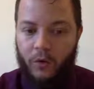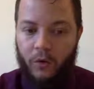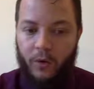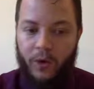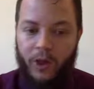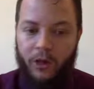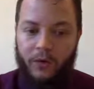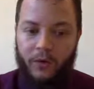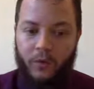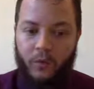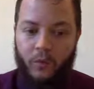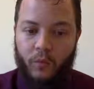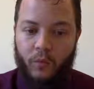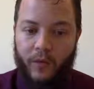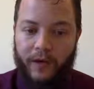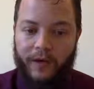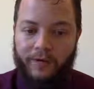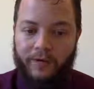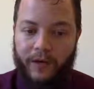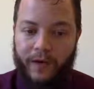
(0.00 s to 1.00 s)
well,
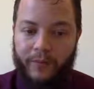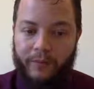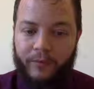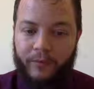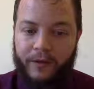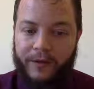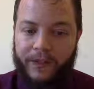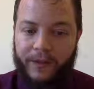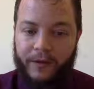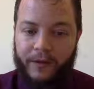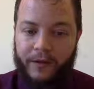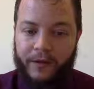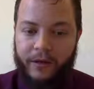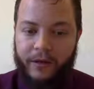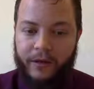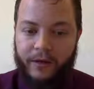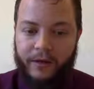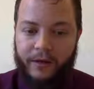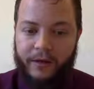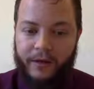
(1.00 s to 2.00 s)
whenever I print out
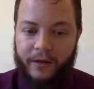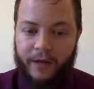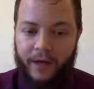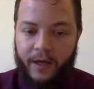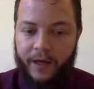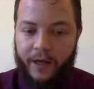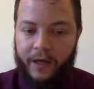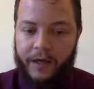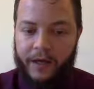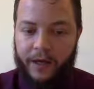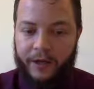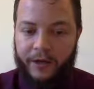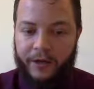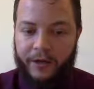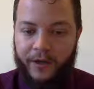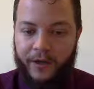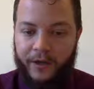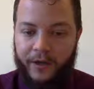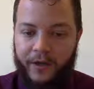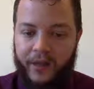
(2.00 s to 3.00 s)
series, it's
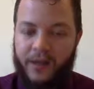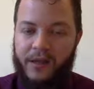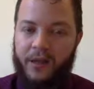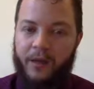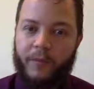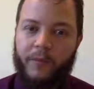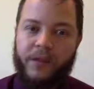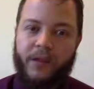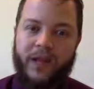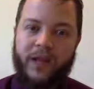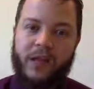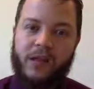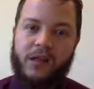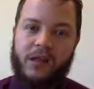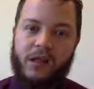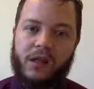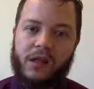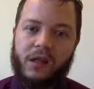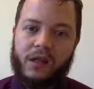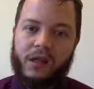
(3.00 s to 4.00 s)
actually it's almost like
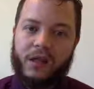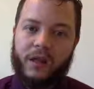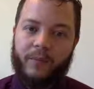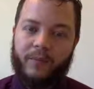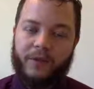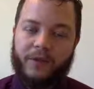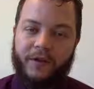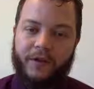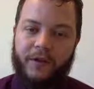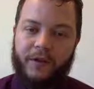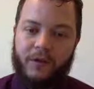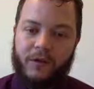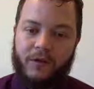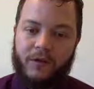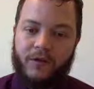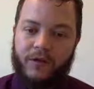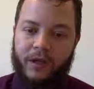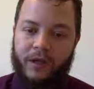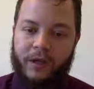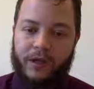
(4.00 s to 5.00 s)
it's zipped these
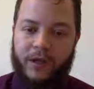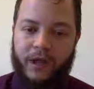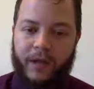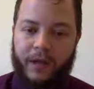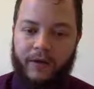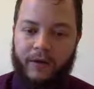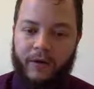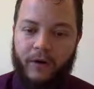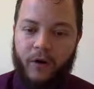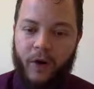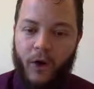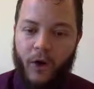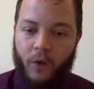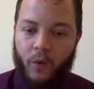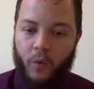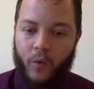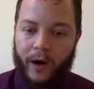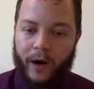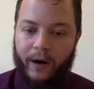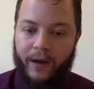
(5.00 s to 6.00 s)
two things together
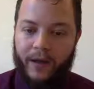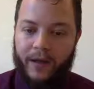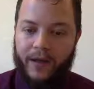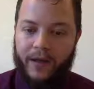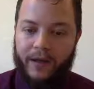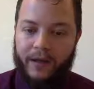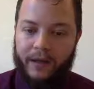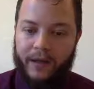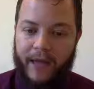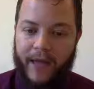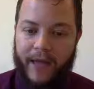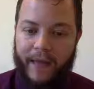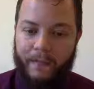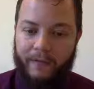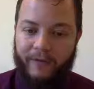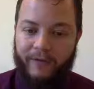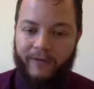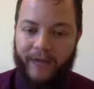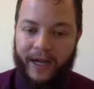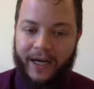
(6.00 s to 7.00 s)
where it has
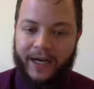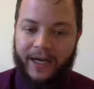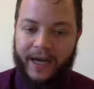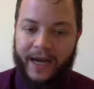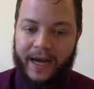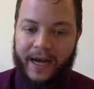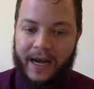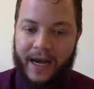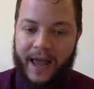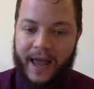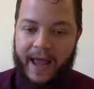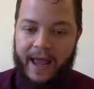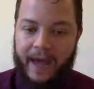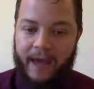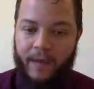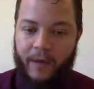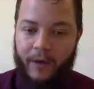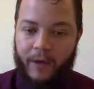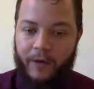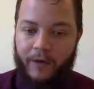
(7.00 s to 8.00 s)
provided a
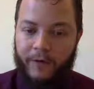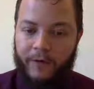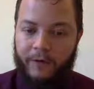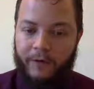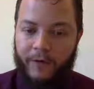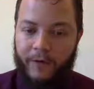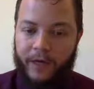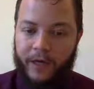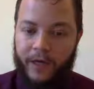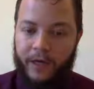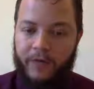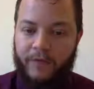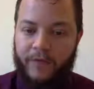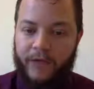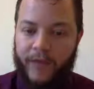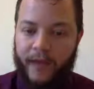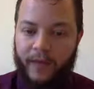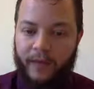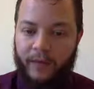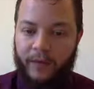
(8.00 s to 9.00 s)
name for each of
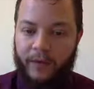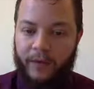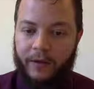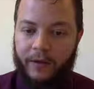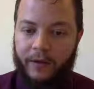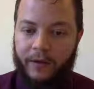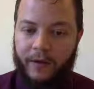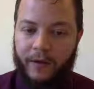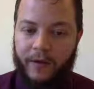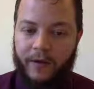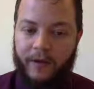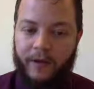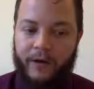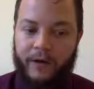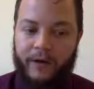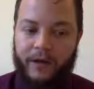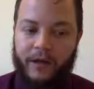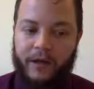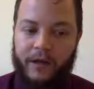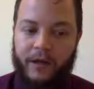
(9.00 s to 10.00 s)
the elements that
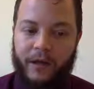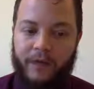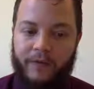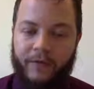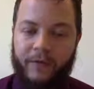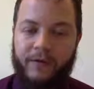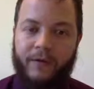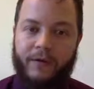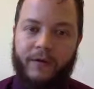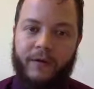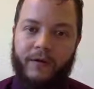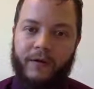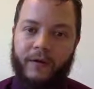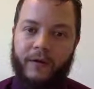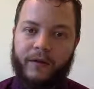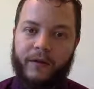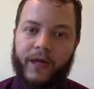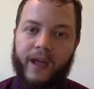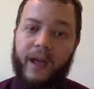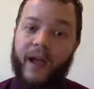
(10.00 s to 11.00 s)
are inside of those
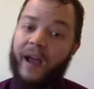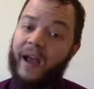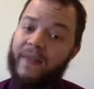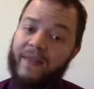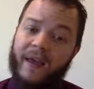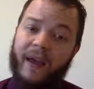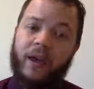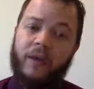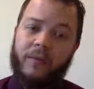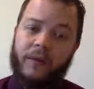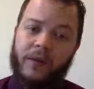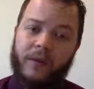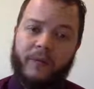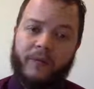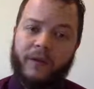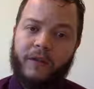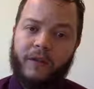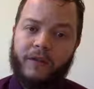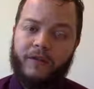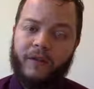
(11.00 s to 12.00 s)
series. And that could be
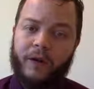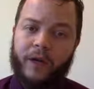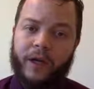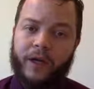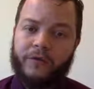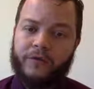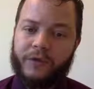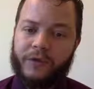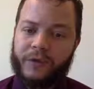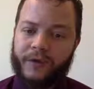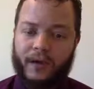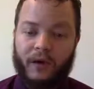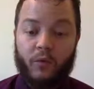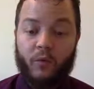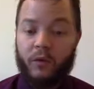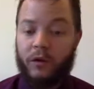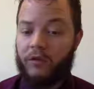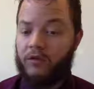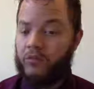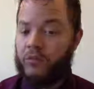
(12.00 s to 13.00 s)
something that's very interesting, and it
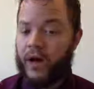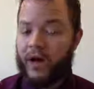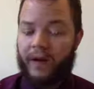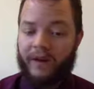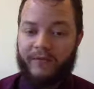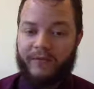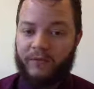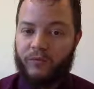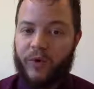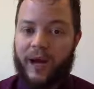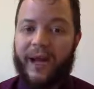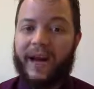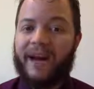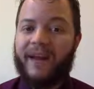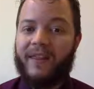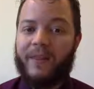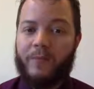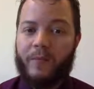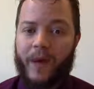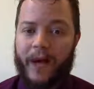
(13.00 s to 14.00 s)
works right
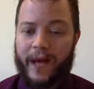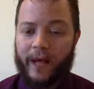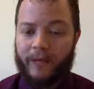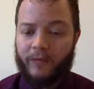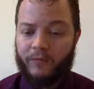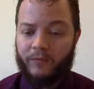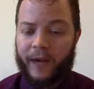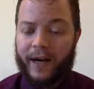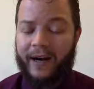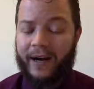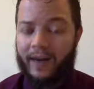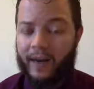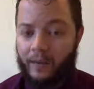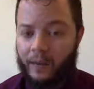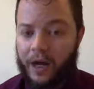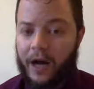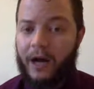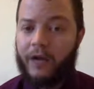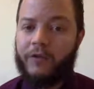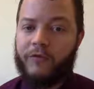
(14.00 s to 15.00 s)
out of the
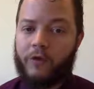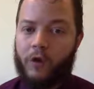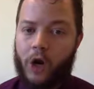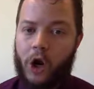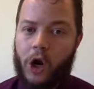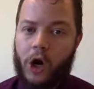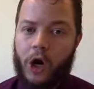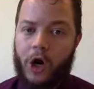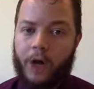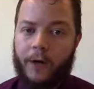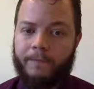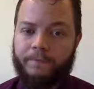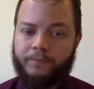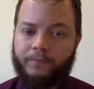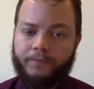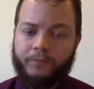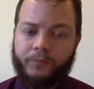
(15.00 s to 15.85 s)
box for R.